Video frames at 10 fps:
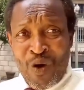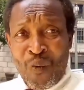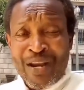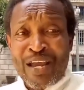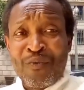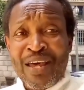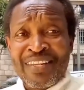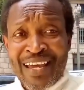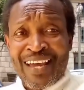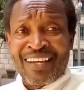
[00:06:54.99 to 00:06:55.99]
When I went
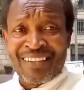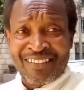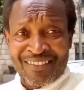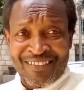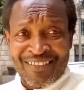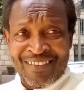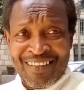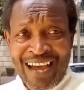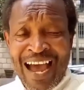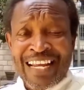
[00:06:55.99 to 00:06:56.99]
there
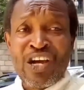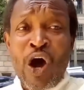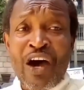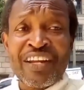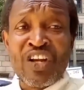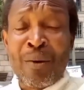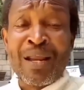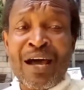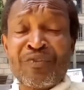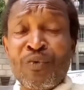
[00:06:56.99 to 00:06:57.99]
and I ordered,
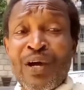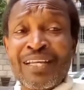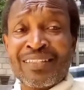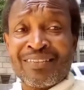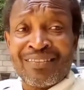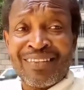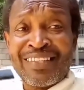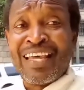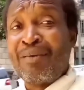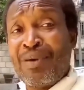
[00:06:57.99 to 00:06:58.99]
normally I have to wait
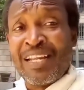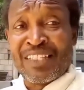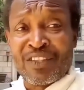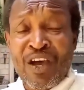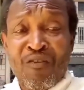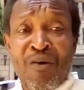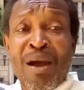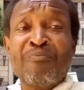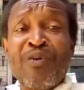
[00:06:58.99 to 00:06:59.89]
10 minutes for my